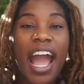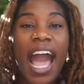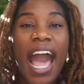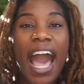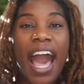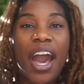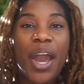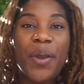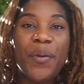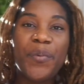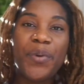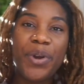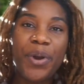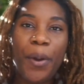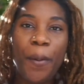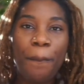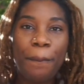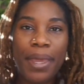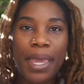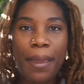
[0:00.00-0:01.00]
I
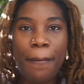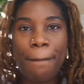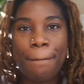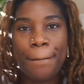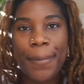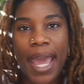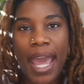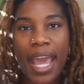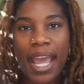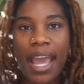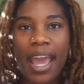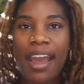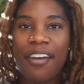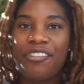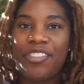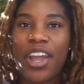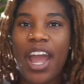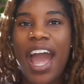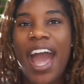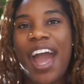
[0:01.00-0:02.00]
will be back
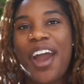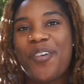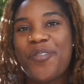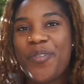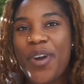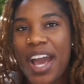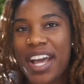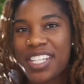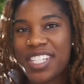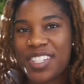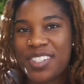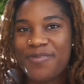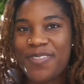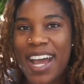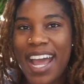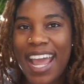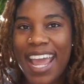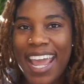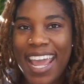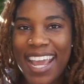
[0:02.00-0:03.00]
after I wash
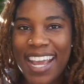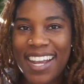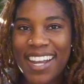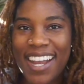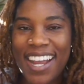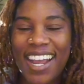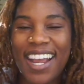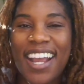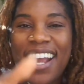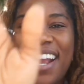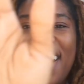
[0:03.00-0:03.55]
my hair.